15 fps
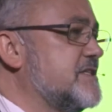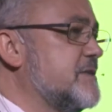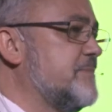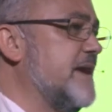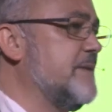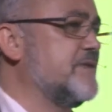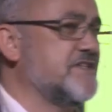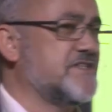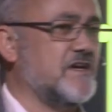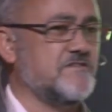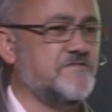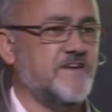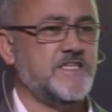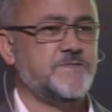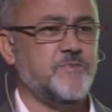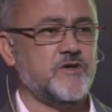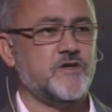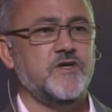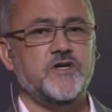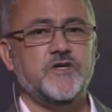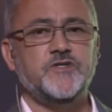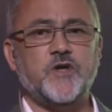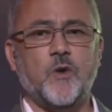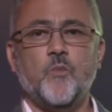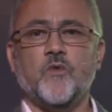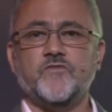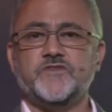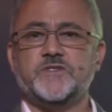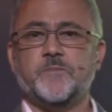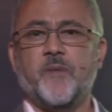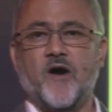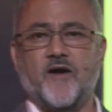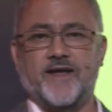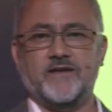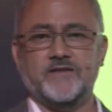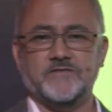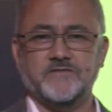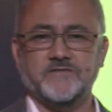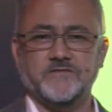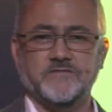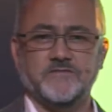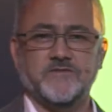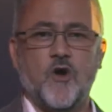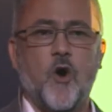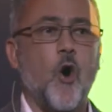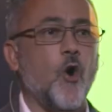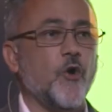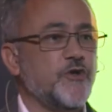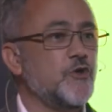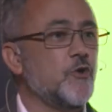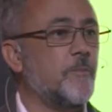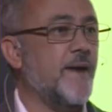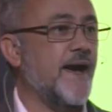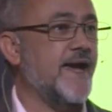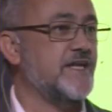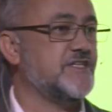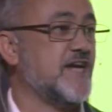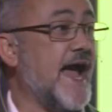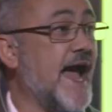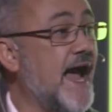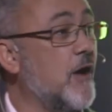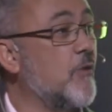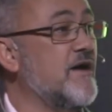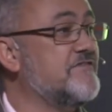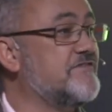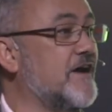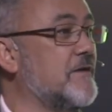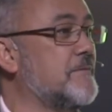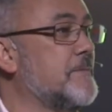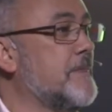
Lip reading: that people inside of Facebook don't want to buy on your page. However,